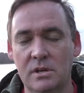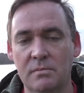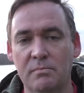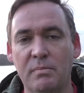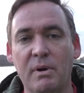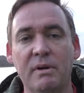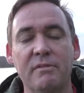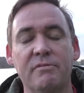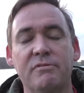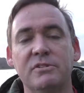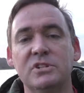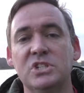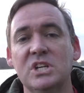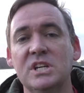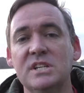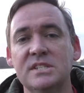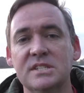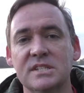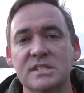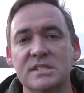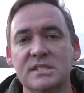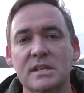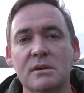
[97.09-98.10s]
But for
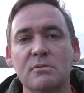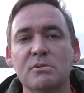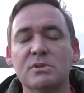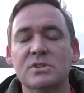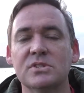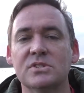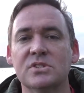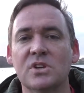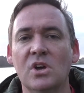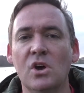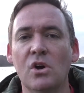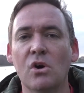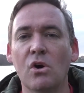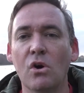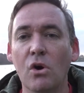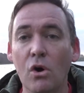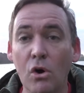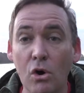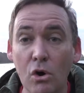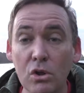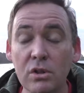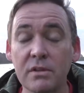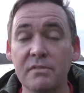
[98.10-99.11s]
Jesus, there was
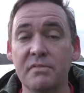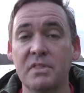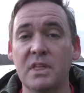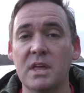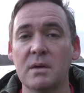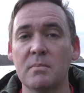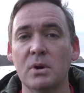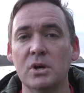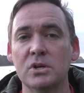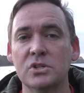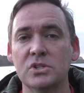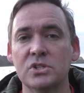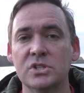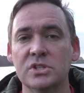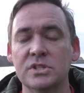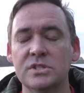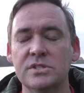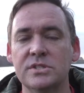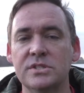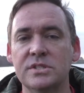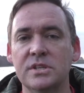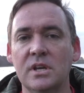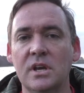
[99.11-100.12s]
all of the
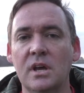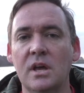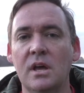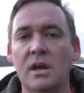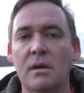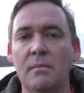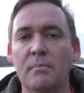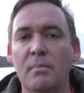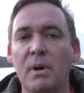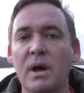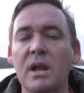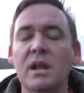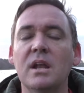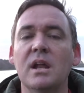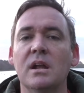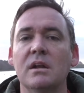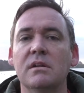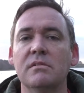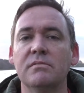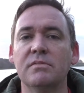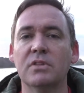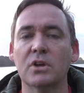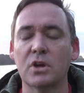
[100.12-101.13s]
emotions, but none
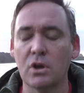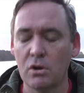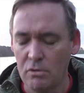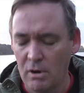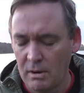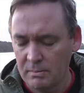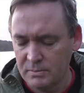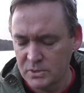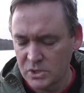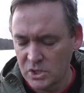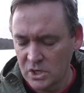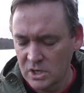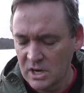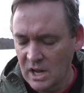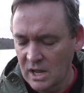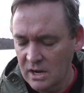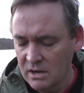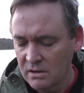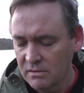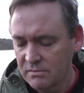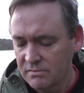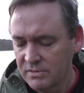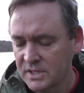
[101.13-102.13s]
of the corruption,
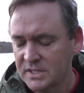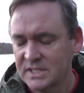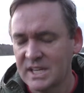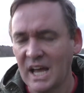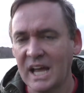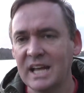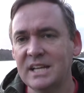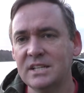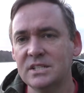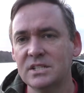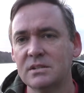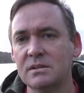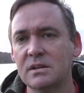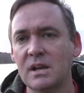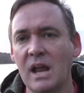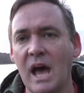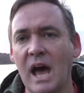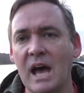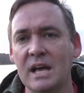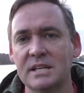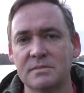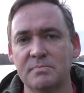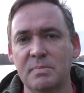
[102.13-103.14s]
none of the tainted
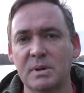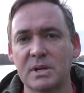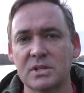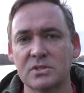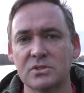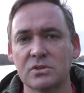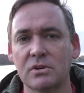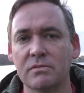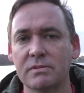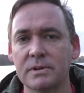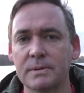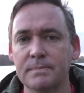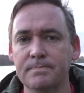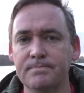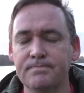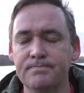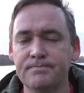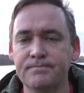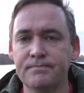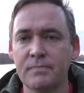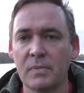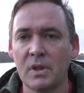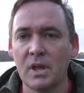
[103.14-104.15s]
aspect of it.
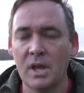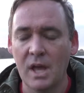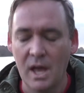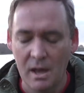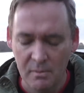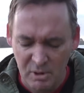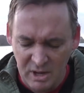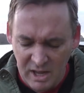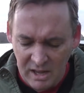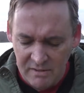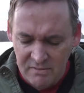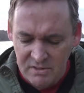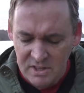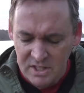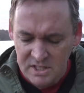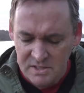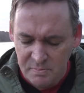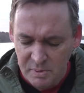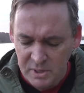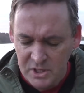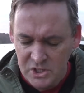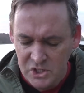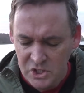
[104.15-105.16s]
And we're given this
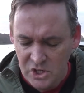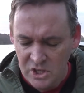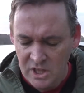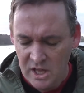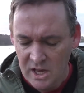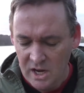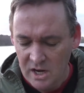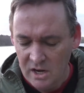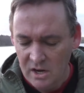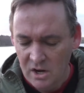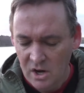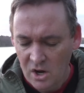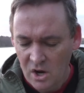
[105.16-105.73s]
picture then